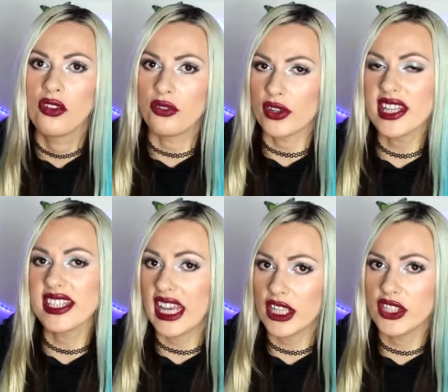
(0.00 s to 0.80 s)
For the
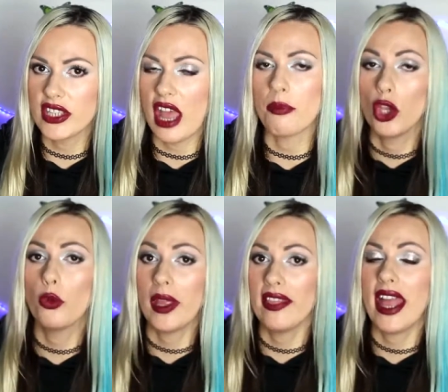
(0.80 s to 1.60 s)
second step,
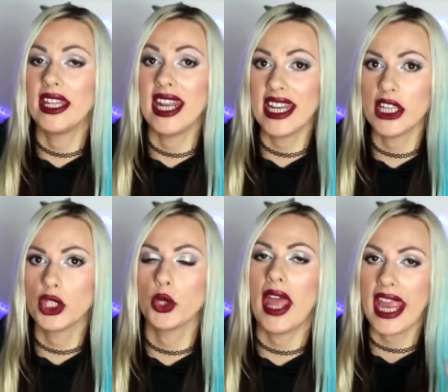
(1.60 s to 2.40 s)
you will
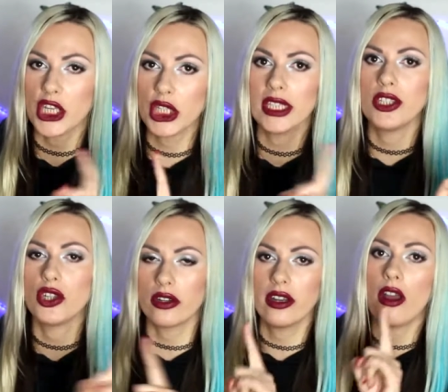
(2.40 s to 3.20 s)
need to actually
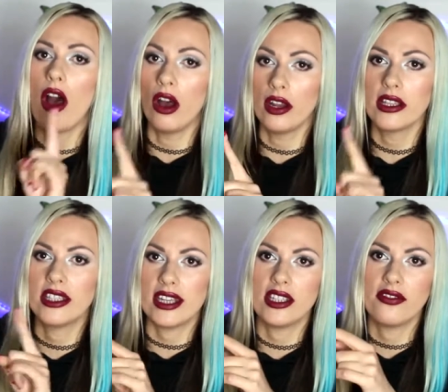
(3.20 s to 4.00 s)
turn on
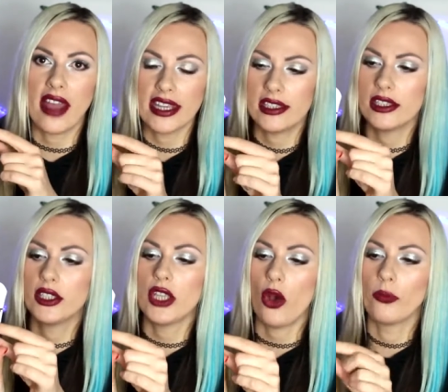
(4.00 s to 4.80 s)
the device.
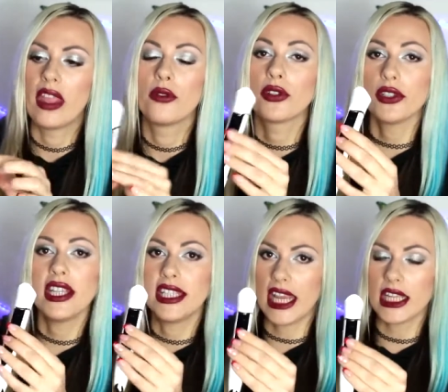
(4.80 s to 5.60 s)
So for
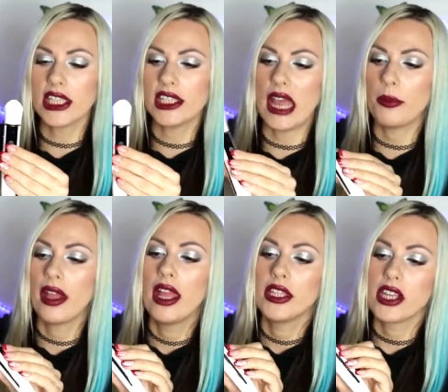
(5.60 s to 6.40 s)
the second step,
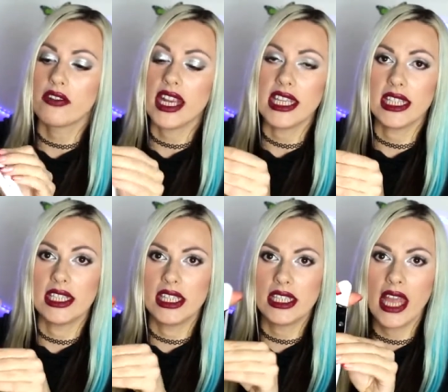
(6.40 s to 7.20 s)
there is
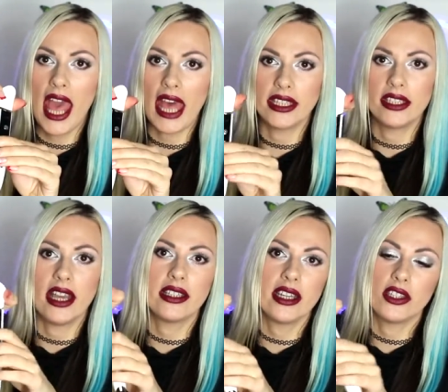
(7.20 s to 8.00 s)
this head
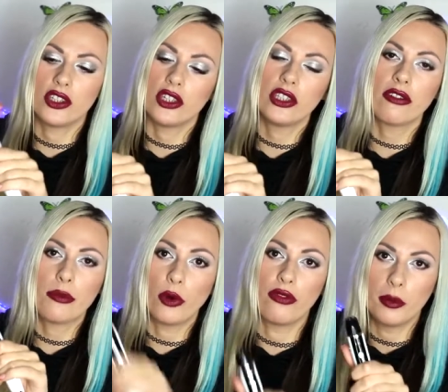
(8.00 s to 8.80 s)
that it's just
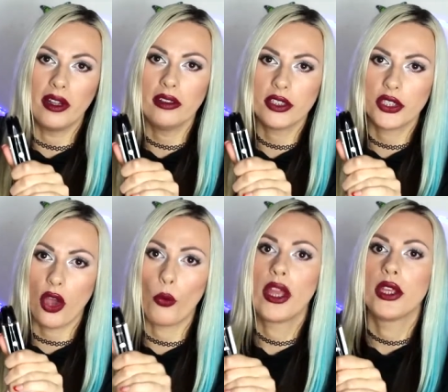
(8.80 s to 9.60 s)
removable.
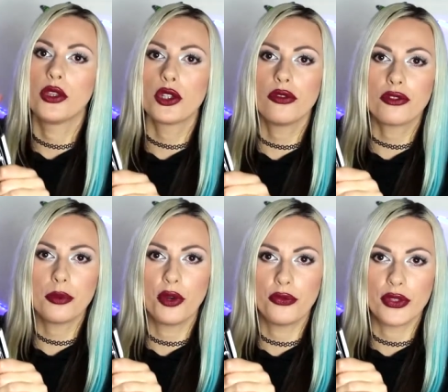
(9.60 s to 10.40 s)
So you should
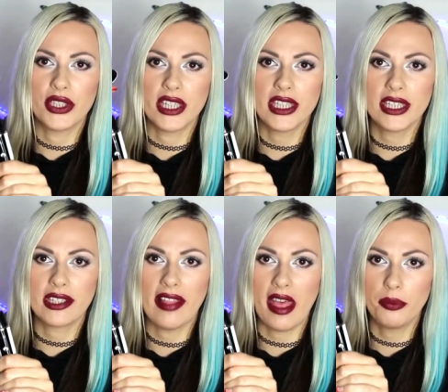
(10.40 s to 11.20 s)
remove this
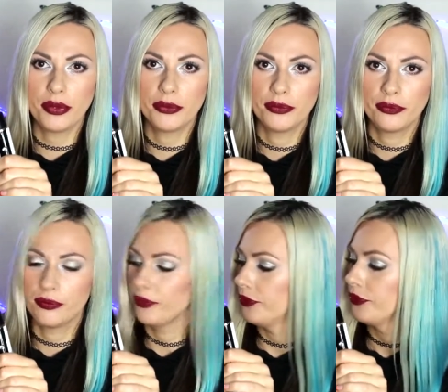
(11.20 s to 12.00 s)
clip
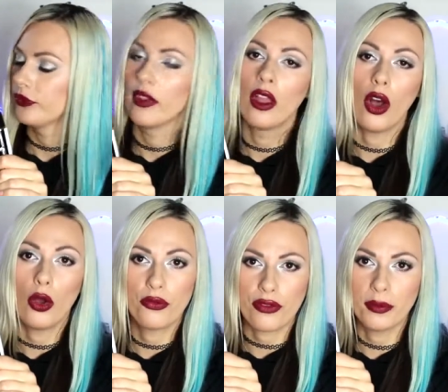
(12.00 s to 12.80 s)

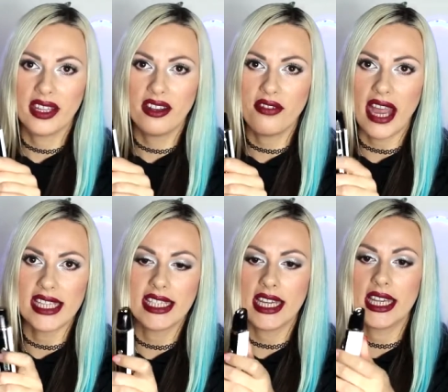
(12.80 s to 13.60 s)
from the
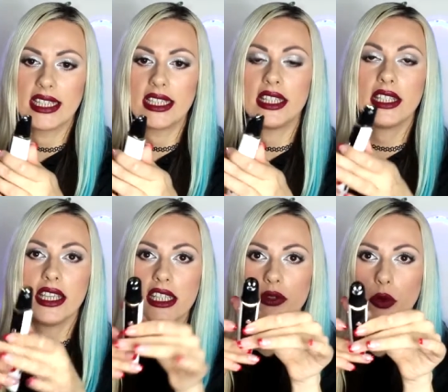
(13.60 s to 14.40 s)
device, and this
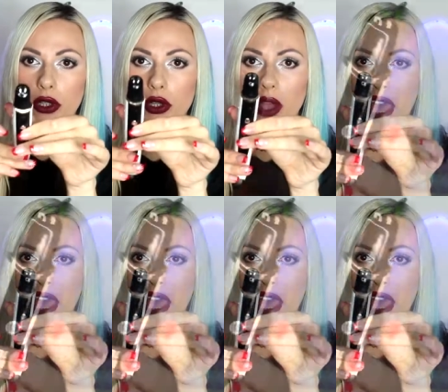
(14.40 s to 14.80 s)
is what you